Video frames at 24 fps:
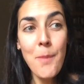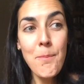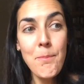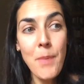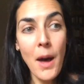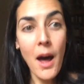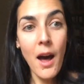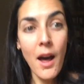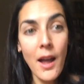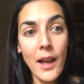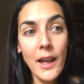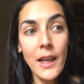
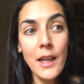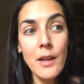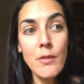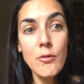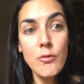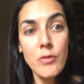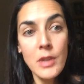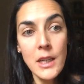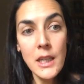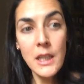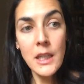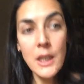But it
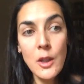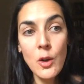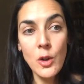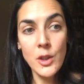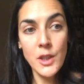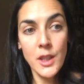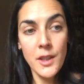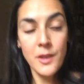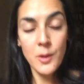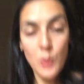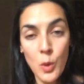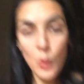really
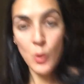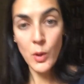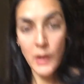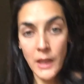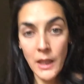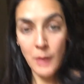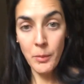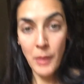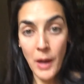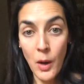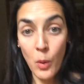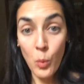got us
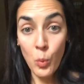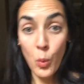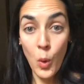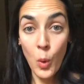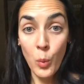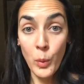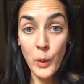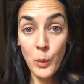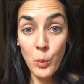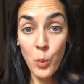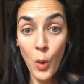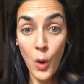talking about
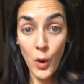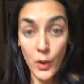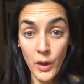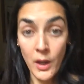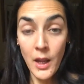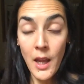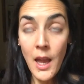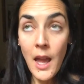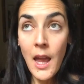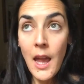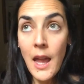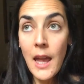what we want.
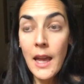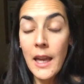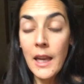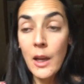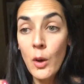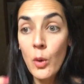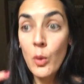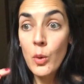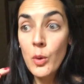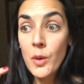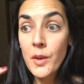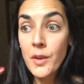It
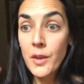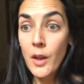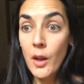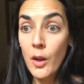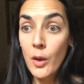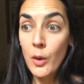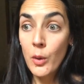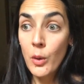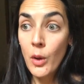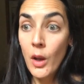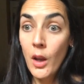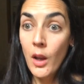
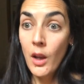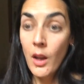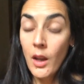also,